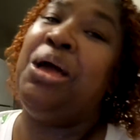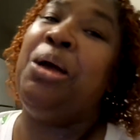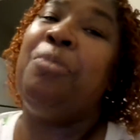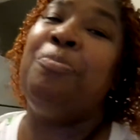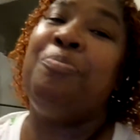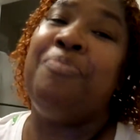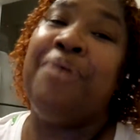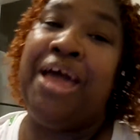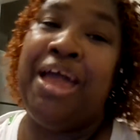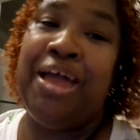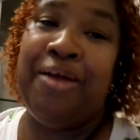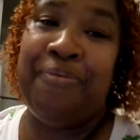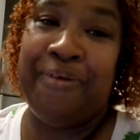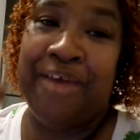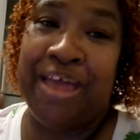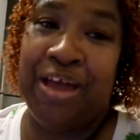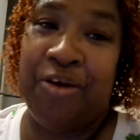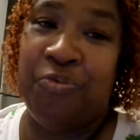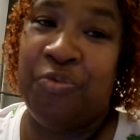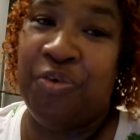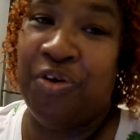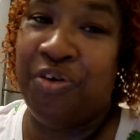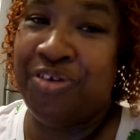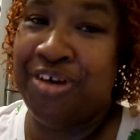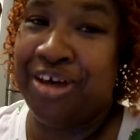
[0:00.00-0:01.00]
babe
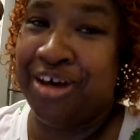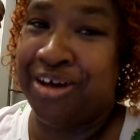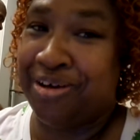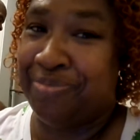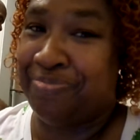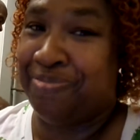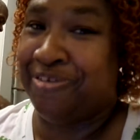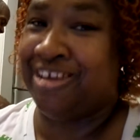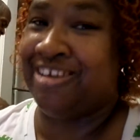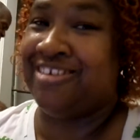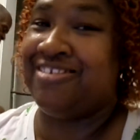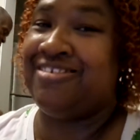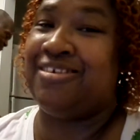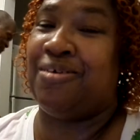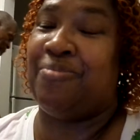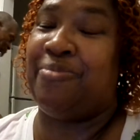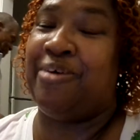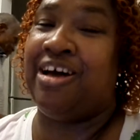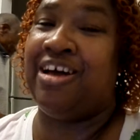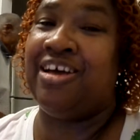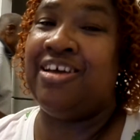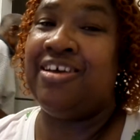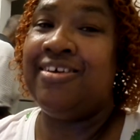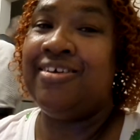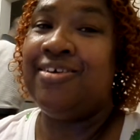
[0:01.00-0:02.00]
had woke up into
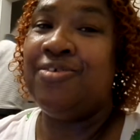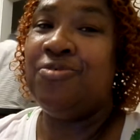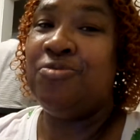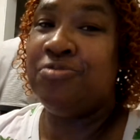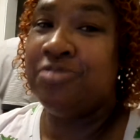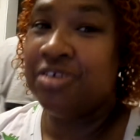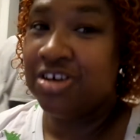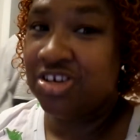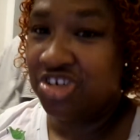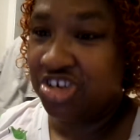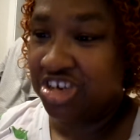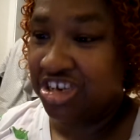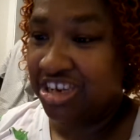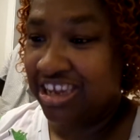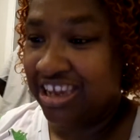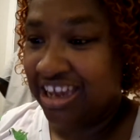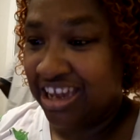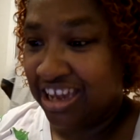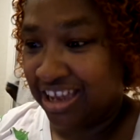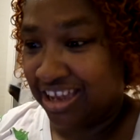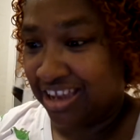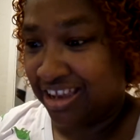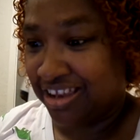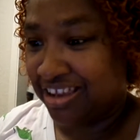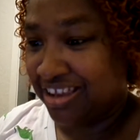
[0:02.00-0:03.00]
my. Where's she
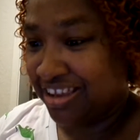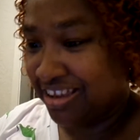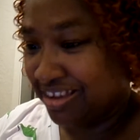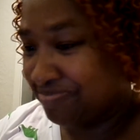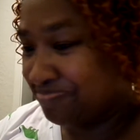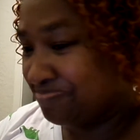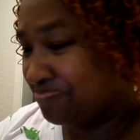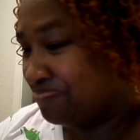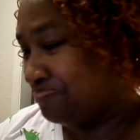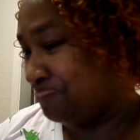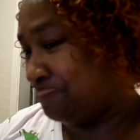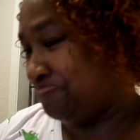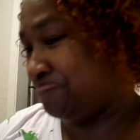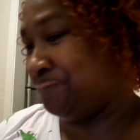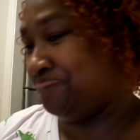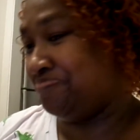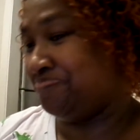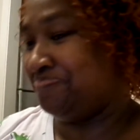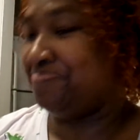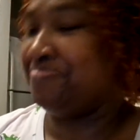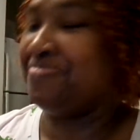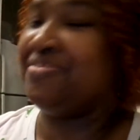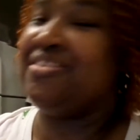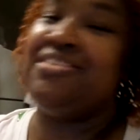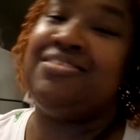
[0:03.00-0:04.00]
at?
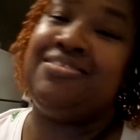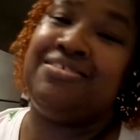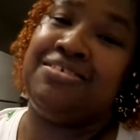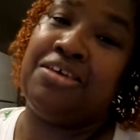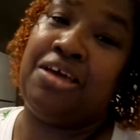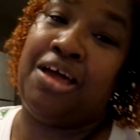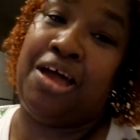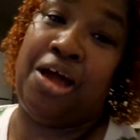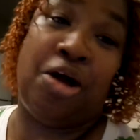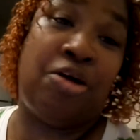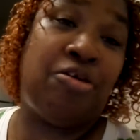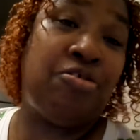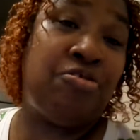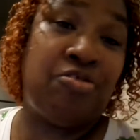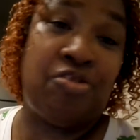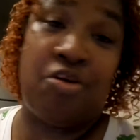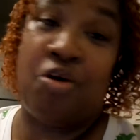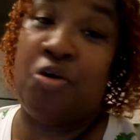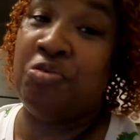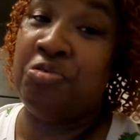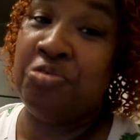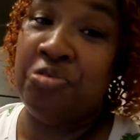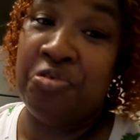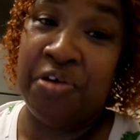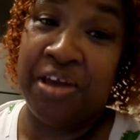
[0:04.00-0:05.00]
I don't know
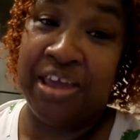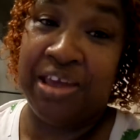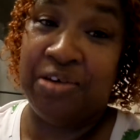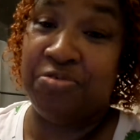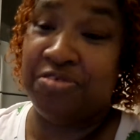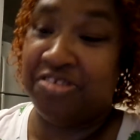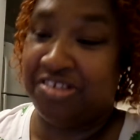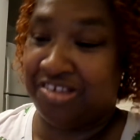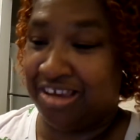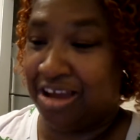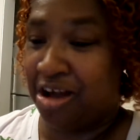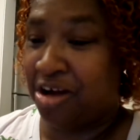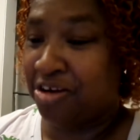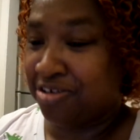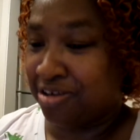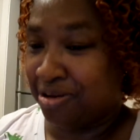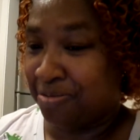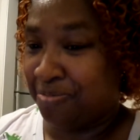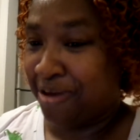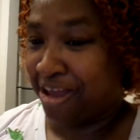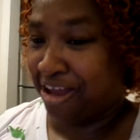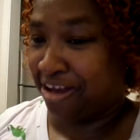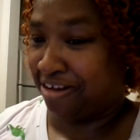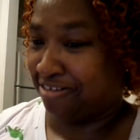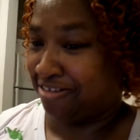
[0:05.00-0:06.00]
who he was talking
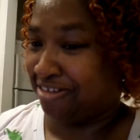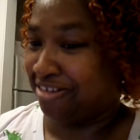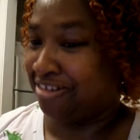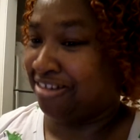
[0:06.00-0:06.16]
about.